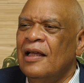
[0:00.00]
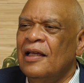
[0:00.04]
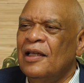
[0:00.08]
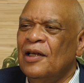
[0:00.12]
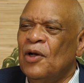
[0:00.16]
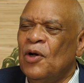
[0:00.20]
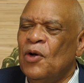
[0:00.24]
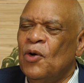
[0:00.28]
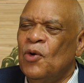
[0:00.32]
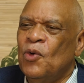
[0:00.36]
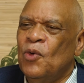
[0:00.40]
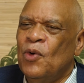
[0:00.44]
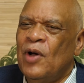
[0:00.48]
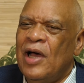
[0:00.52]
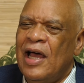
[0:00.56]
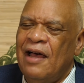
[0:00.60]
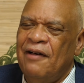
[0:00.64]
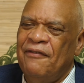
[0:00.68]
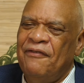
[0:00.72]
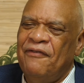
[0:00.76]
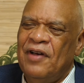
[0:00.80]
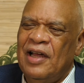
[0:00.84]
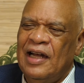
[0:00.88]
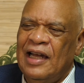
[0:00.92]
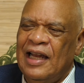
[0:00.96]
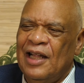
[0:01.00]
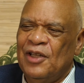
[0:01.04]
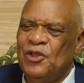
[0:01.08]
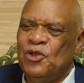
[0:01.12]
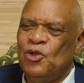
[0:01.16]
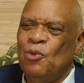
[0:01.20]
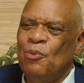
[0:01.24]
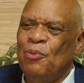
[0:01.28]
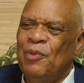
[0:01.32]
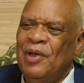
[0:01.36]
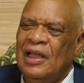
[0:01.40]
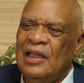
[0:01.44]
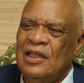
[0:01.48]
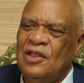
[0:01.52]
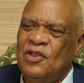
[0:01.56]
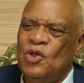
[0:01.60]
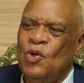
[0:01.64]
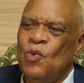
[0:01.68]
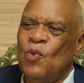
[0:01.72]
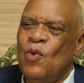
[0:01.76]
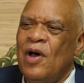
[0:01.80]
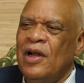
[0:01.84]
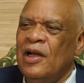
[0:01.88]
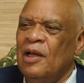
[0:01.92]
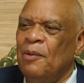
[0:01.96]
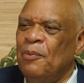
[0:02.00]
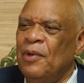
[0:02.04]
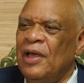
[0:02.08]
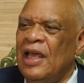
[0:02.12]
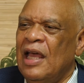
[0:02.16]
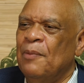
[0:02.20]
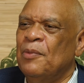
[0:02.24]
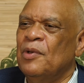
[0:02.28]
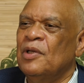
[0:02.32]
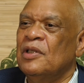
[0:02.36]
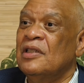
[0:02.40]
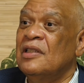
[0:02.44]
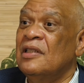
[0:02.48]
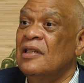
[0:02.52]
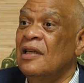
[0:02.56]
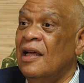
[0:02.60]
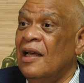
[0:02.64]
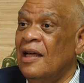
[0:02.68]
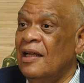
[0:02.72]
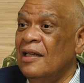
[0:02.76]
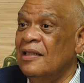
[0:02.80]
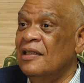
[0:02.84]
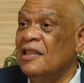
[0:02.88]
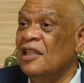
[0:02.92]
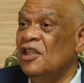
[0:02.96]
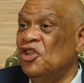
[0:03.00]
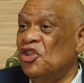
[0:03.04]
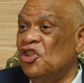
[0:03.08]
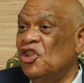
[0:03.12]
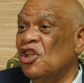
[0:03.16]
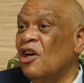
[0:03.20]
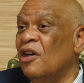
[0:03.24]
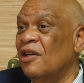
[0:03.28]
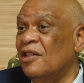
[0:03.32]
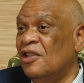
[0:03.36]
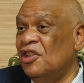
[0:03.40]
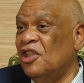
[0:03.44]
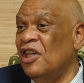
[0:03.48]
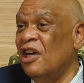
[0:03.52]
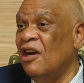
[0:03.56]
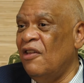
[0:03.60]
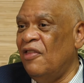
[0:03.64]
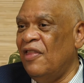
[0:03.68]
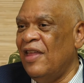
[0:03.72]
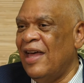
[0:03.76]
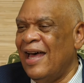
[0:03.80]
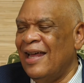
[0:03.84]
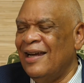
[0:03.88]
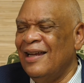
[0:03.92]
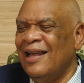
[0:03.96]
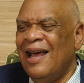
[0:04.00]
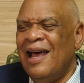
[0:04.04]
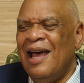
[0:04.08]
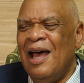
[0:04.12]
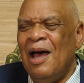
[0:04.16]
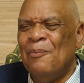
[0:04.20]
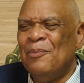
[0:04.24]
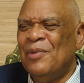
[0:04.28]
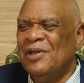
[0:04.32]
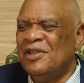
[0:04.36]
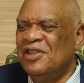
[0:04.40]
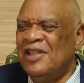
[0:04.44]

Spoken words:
you know, who have financial means to want to be able to share that.